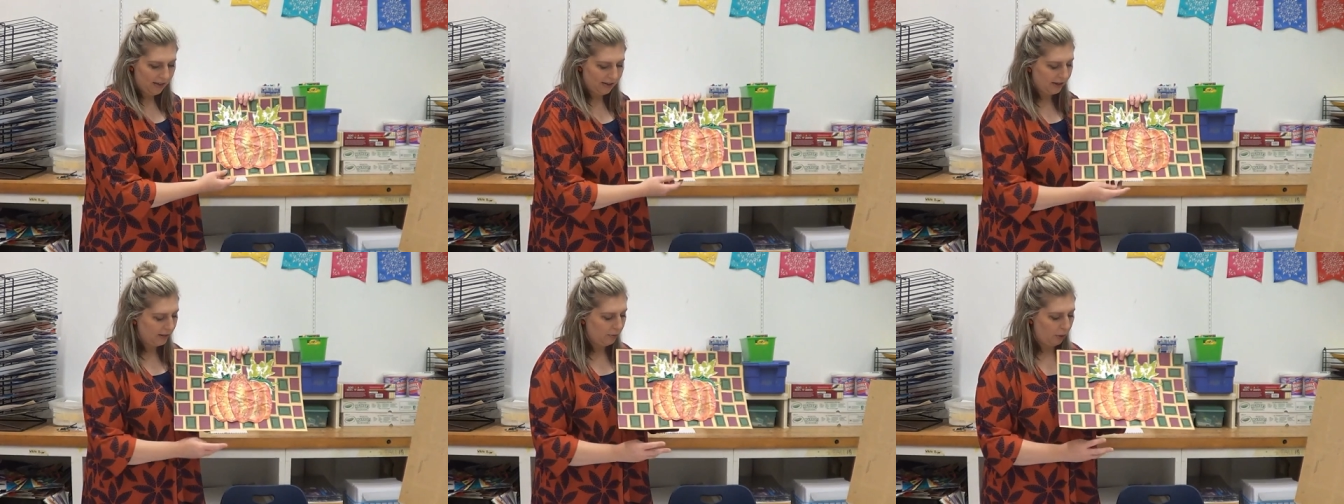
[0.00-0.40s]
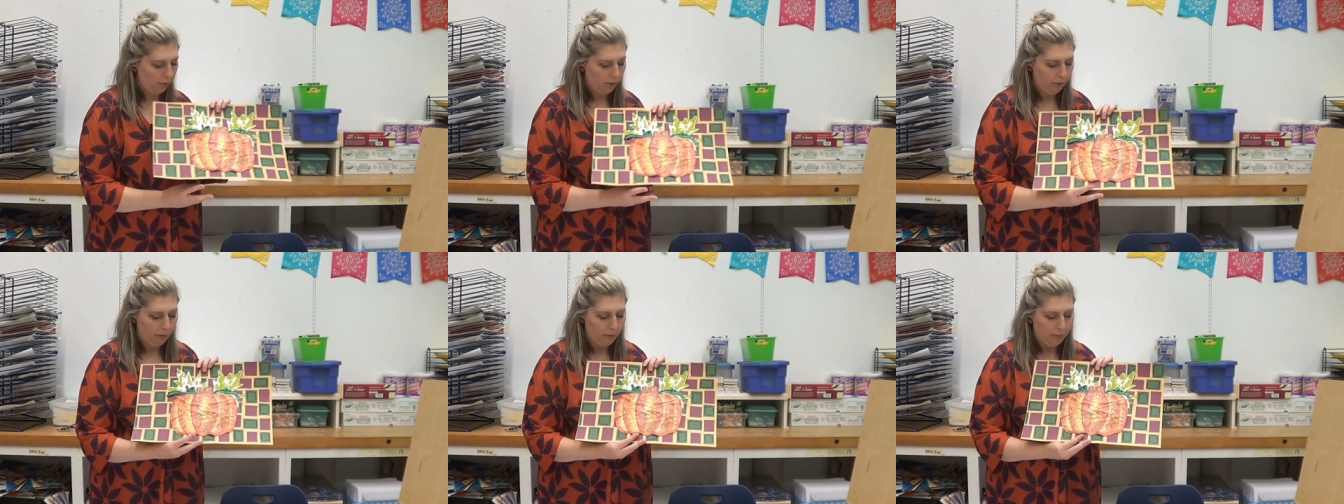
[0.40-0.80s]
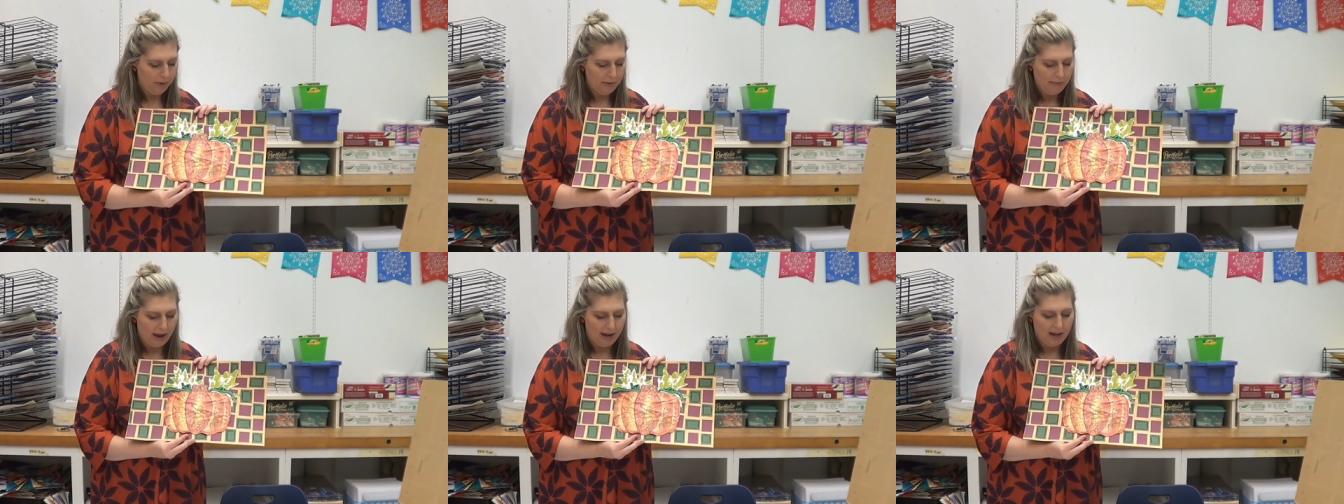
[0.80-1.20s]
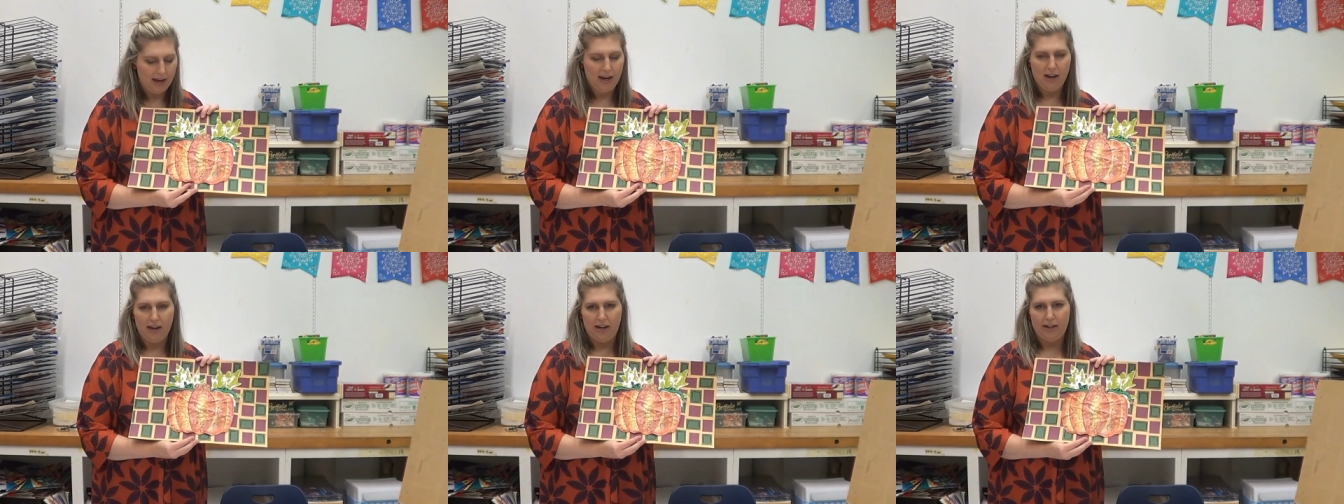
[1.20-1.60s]
this is what we'll be
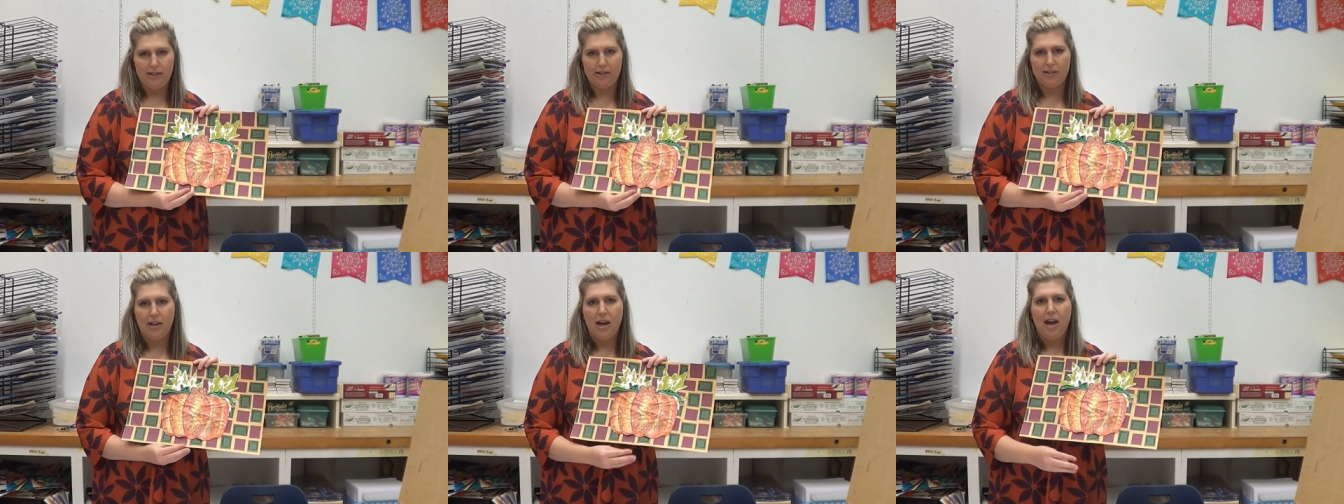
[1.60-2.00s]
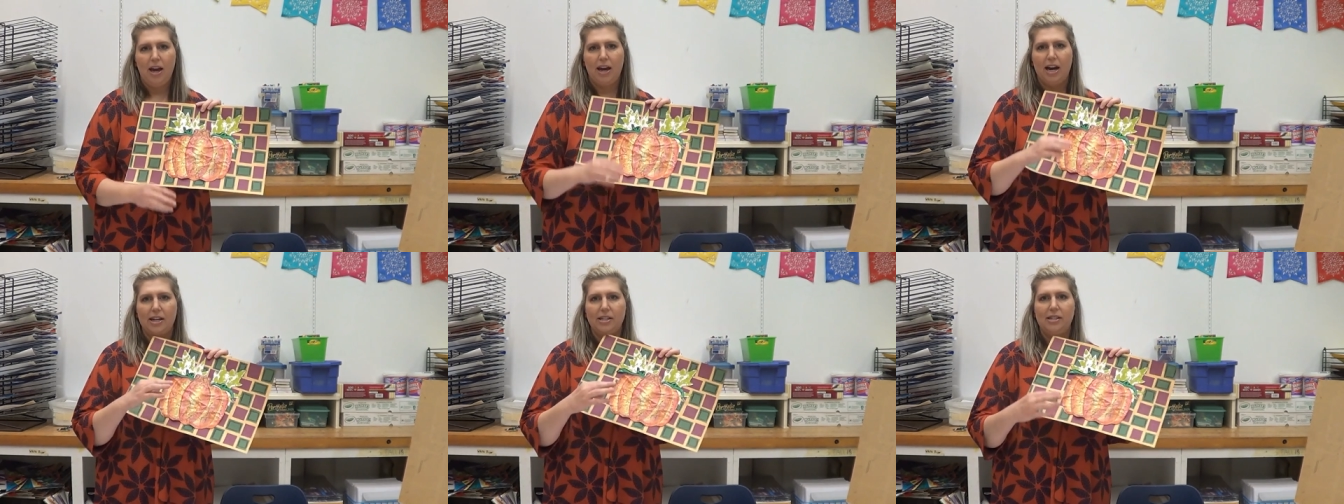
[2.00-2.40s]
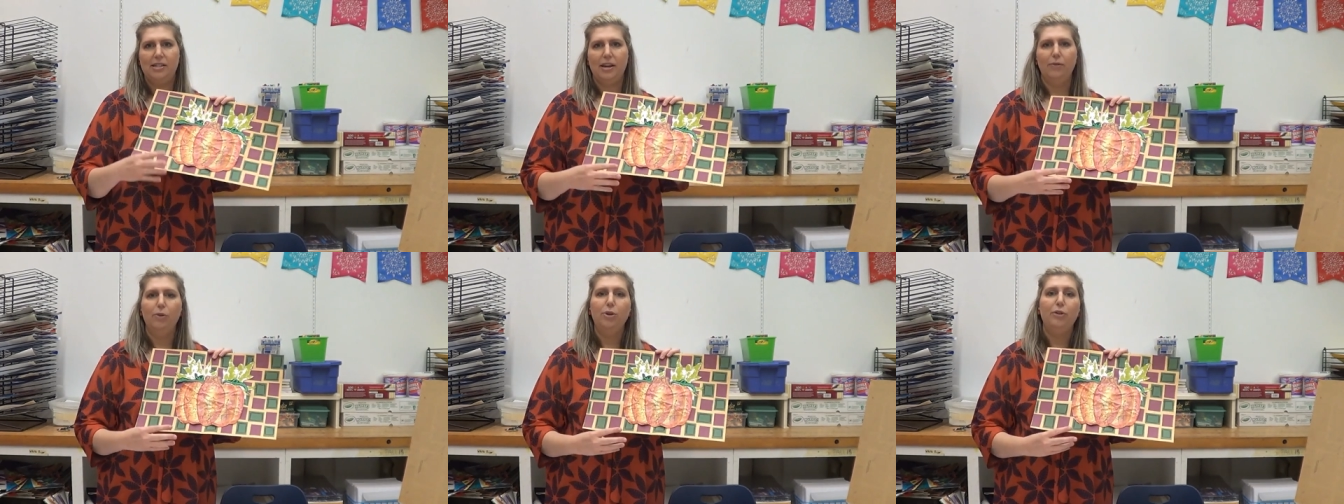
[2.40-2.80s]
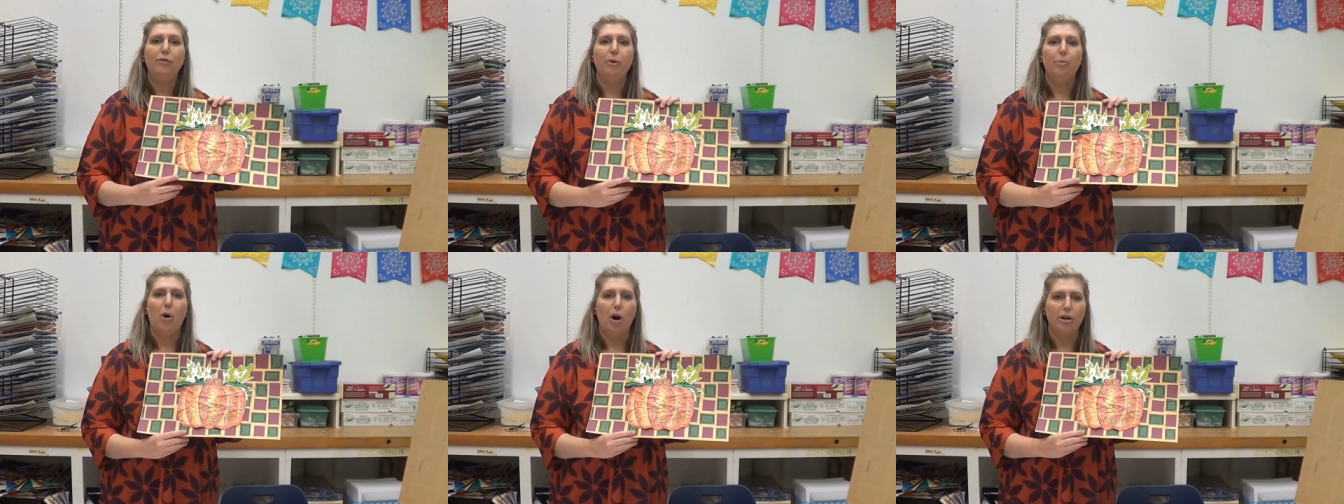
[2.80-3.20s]
making, and it's got several
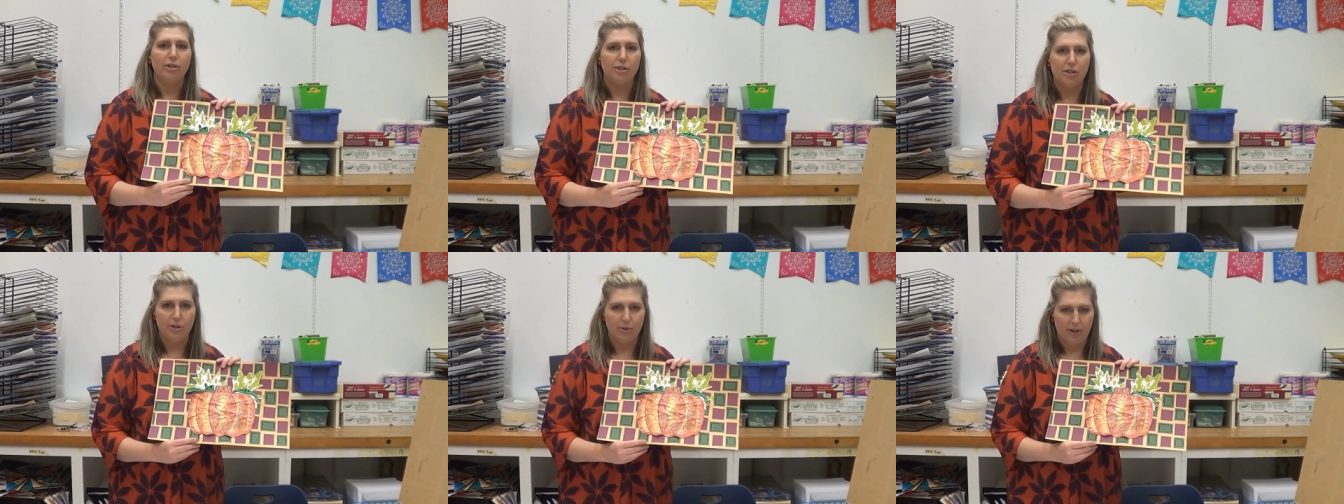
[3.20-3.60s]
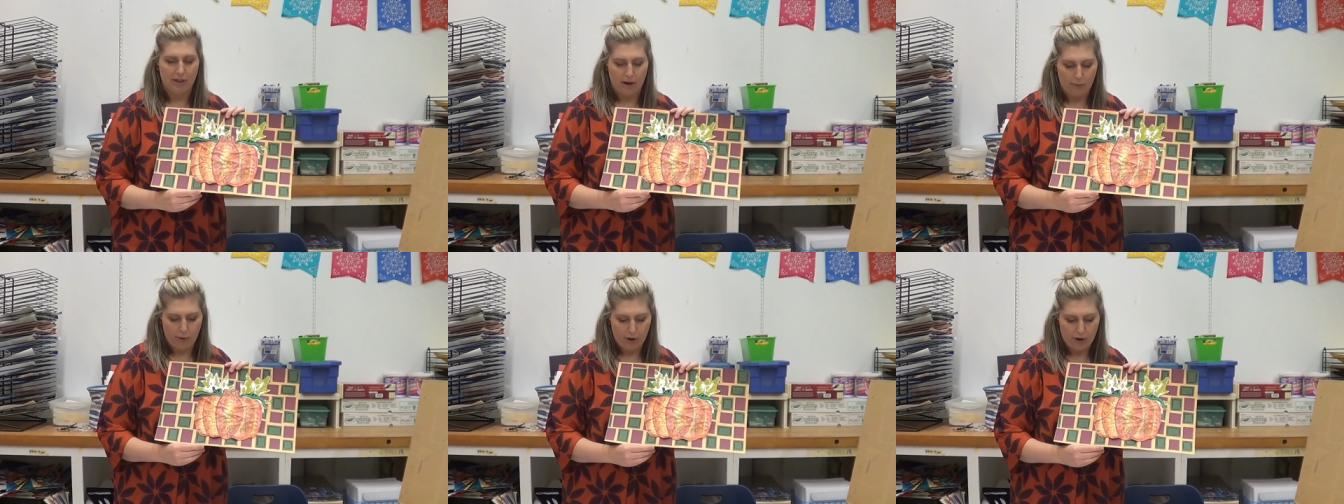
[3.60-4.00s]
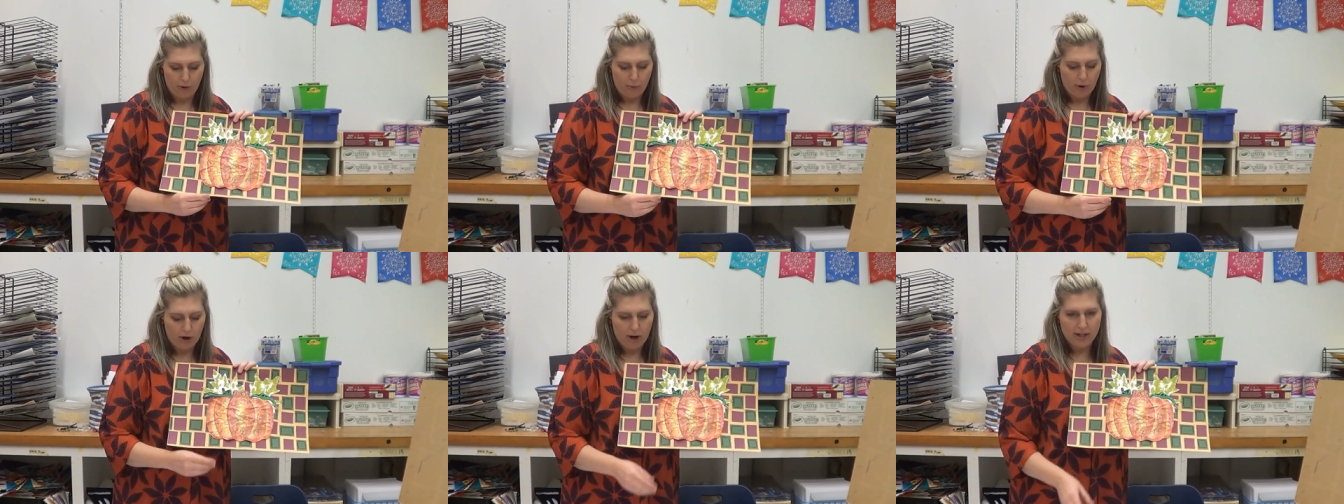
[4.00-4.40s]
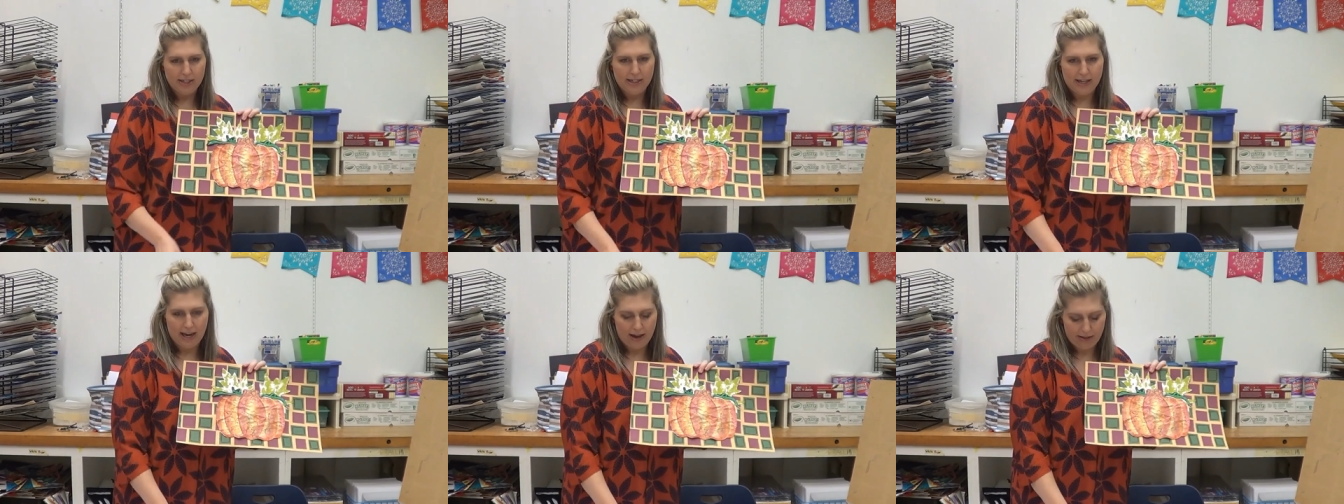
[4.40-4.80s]
different parts to it that we're going to work on
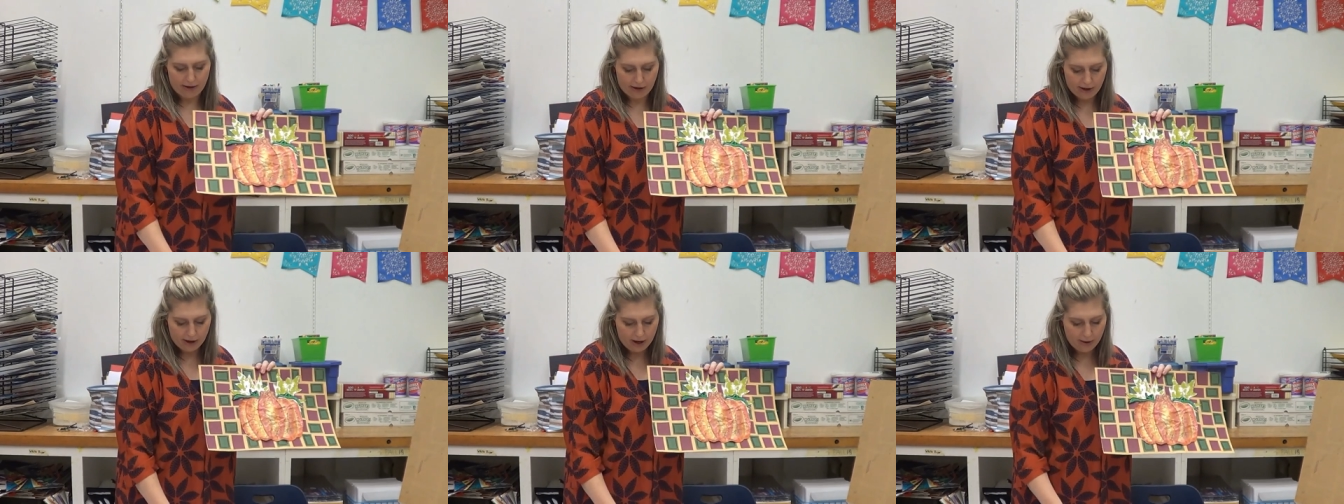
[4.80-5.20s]
together.